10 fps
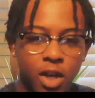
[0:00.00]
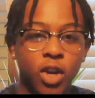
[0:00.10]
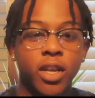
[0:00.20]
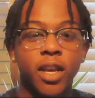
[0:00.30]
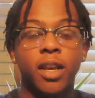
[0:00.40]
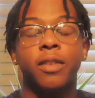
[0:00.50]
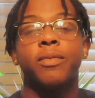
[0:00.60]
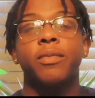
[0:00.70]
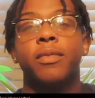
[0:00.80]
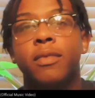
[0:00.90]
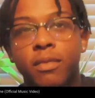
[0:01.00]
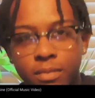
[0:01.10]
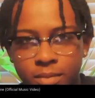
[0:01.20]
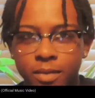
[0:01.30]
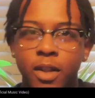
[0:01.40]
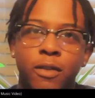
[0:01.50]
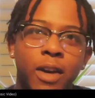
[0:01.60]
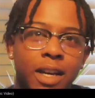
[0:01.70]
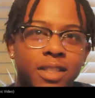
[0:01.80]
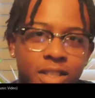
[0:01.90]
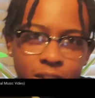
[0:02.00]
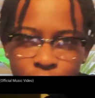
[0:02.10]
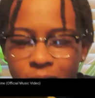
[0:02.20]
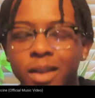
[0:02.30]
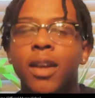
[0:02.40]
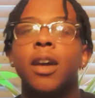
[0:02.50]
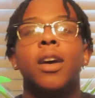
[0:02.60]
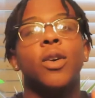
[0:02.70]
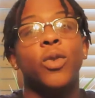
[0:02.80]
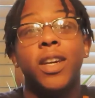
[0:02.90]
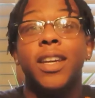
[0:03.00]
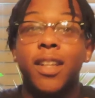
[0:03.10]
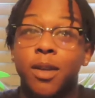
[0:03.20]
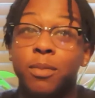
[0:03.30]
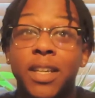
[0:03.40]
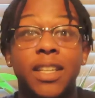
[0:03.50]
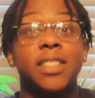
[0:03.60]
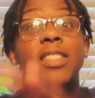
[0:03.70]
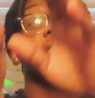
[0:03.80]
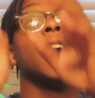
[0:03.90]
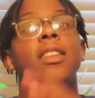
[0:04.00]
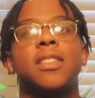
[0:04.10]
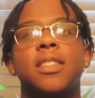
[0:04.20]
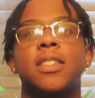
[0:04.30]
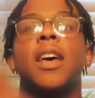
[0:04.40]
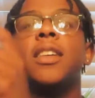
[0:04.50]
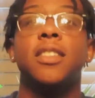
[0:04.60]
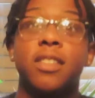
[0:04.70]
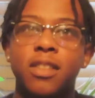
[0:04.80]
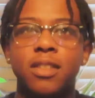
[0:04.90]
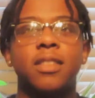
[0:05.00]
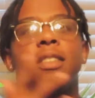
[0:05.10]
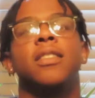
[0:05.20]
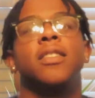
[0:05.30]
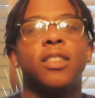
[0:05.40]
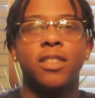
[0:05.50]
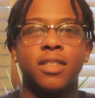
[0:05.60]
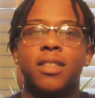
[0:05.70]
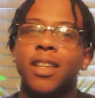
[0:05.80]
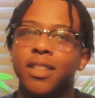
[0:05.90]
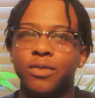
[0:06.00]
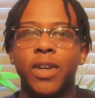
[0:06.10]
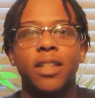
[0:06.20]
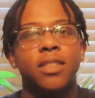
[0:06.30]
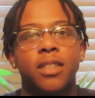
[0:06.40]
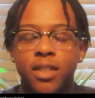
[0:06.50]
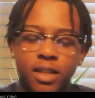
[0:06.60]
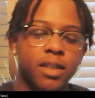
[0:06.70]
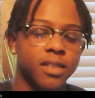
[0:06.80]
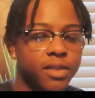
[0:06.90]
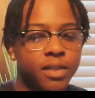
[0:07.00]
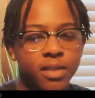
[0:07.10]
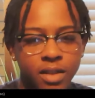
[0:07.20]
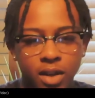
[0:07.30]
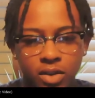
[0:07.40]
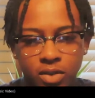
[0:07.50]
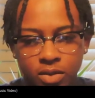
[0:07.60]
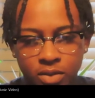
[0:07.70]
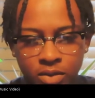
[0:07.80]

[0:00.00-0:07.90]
Like okay, vaccine, we get them niggas shots just like Johnson and Johnson, like the vaccine, yeah, y'all know.